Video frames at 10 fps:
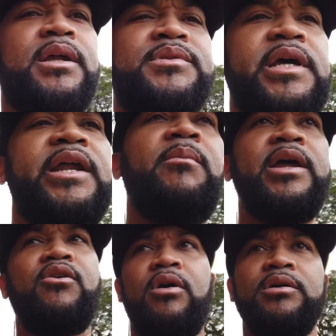You know what I'm saying? Ain't
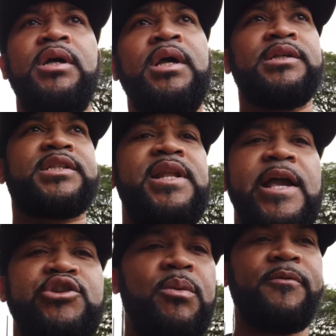nobody going to
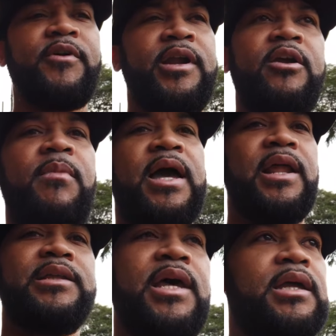snatch you up in front of
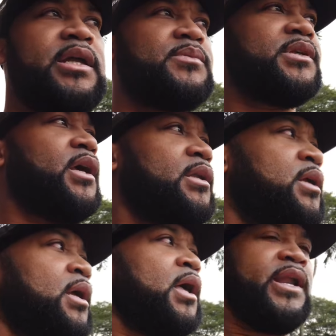everybody like that. You know what I'm saying?
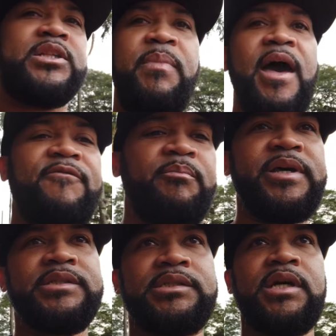And it's bad for
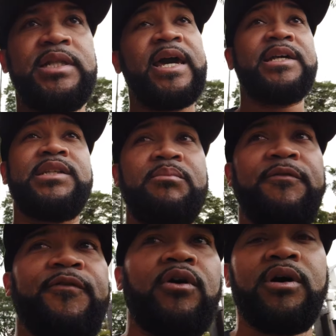business because, like I said
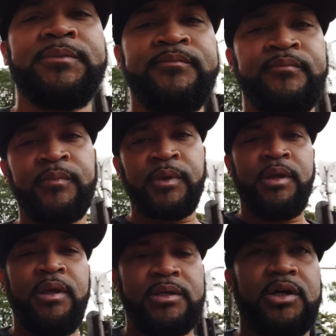before,
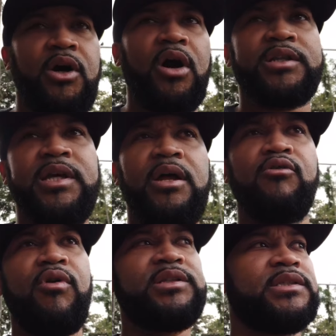the
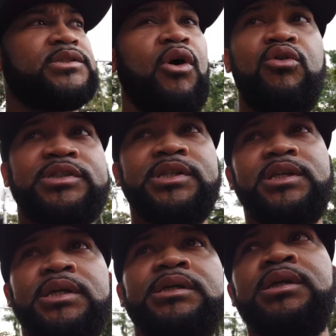runs this whole city.